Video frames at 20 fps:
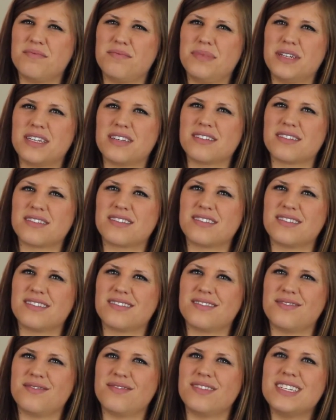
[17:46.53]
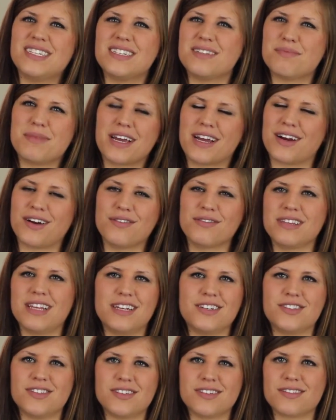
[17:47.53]
because we didn't make our own
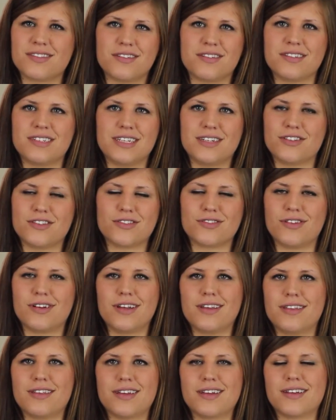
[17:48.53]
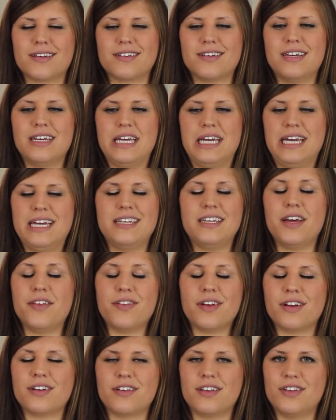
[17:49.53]
lunches or dinners or anything. And down
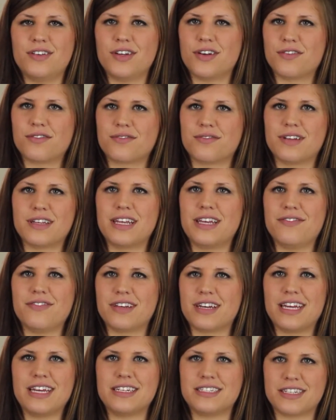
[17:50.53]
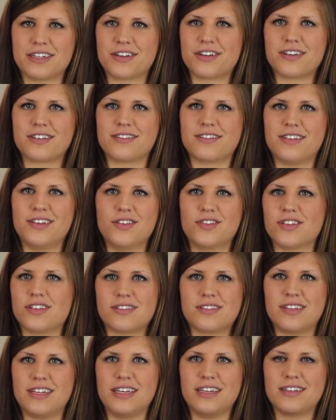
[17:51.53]
there, you don't really even eat dinner. You
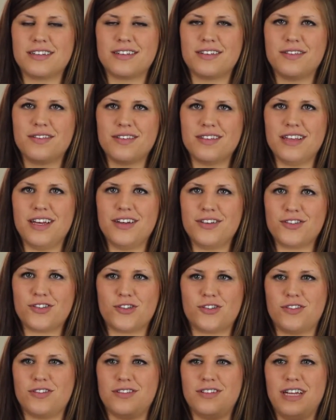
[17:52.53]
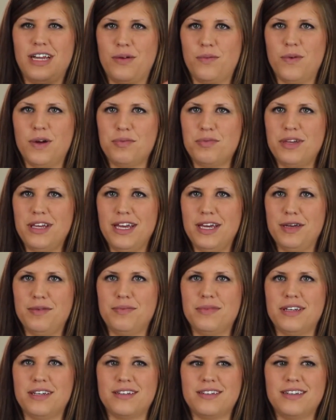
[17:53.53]
just eat lunch at 1
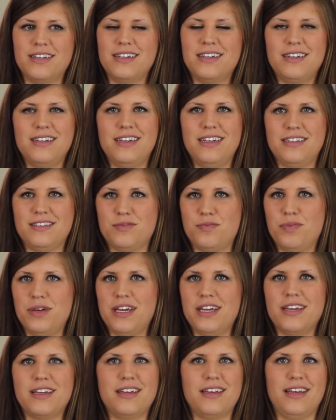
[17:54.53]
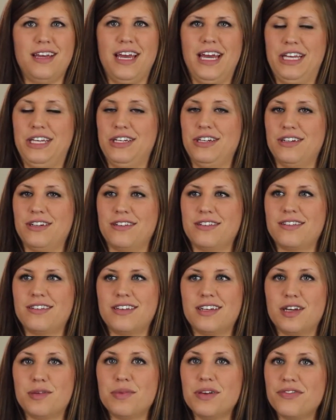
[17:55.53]
p.m. and it's big and you're
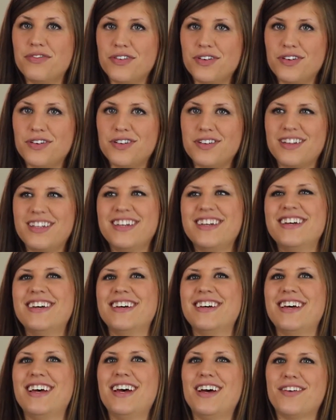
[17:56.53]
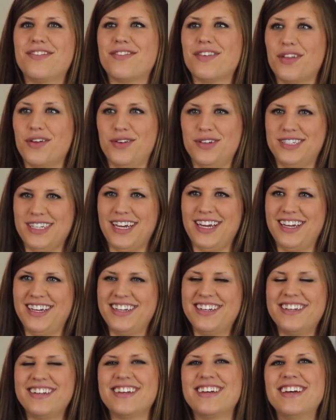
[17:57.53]
going to be full for the whole day.
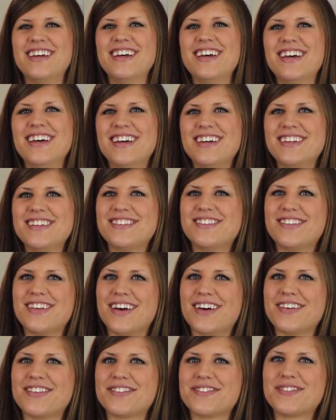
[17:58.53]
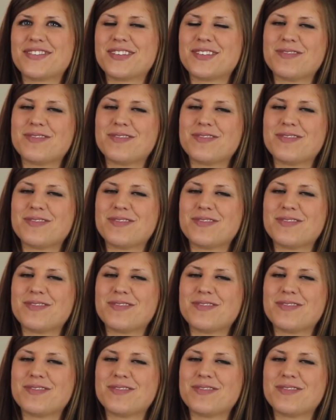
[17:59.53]
So